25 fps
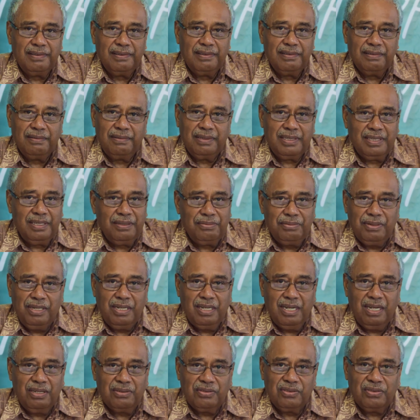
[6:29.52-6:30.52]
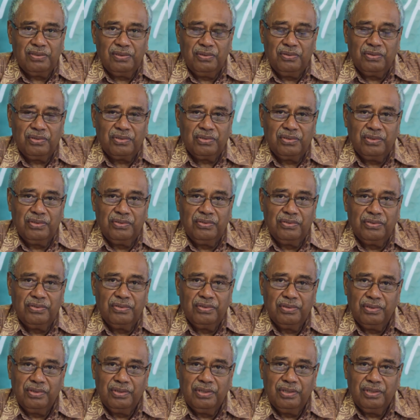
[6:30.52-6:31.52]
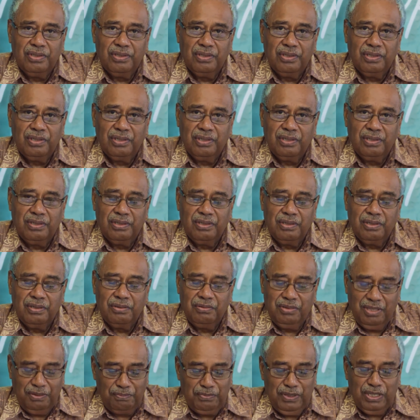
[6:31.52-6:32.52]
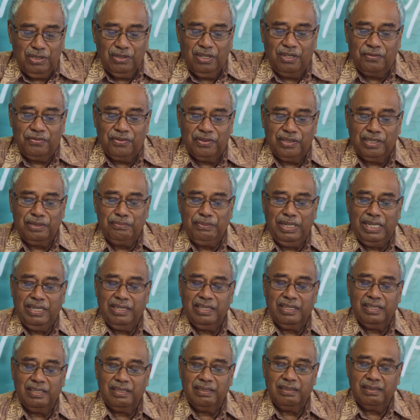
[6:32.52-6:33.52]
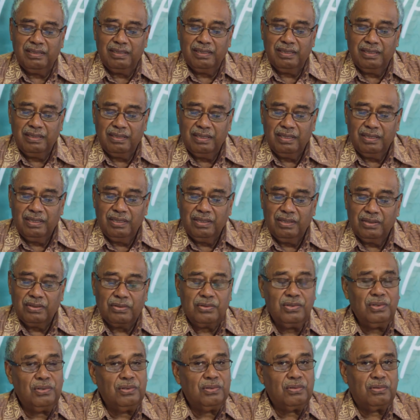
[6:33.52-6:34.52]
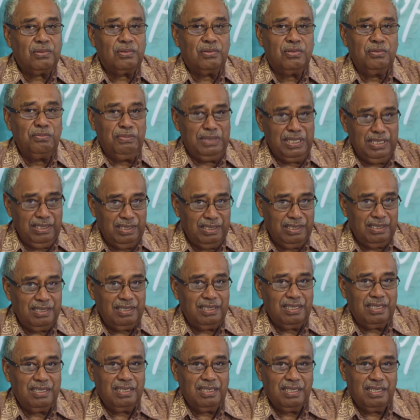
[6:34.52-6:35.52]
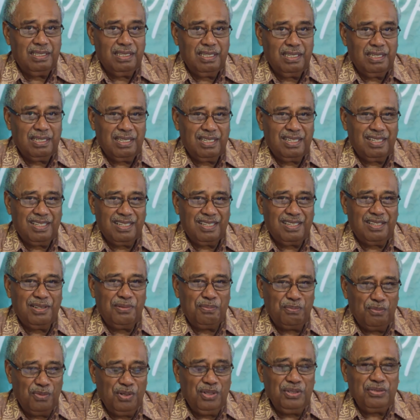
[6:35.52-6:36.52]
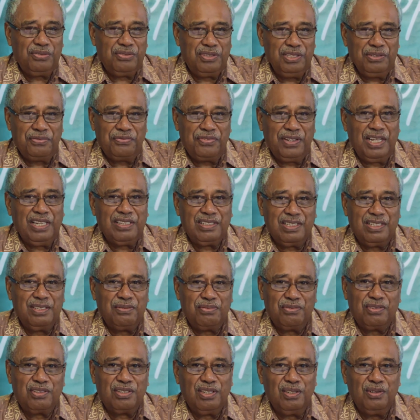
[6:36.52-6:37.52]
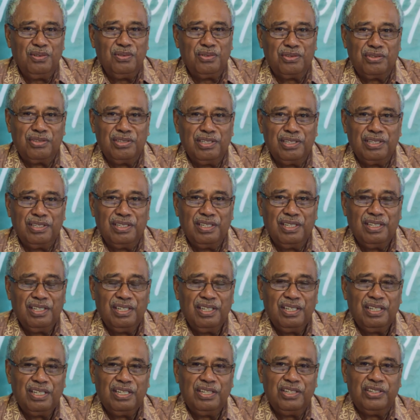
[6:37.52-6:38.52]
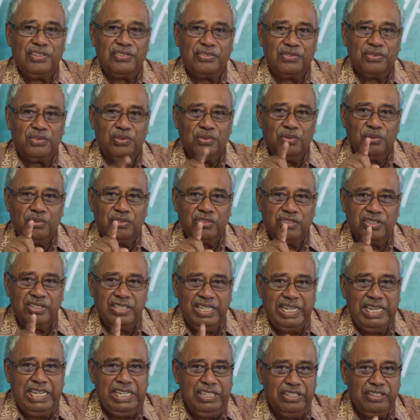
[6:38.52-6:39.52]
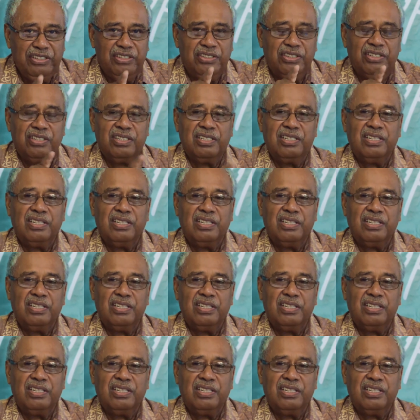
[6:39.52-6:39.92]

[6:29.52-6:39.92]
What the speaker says: whatever our solutions. We have been offering many. So to me, the most effective solution is to change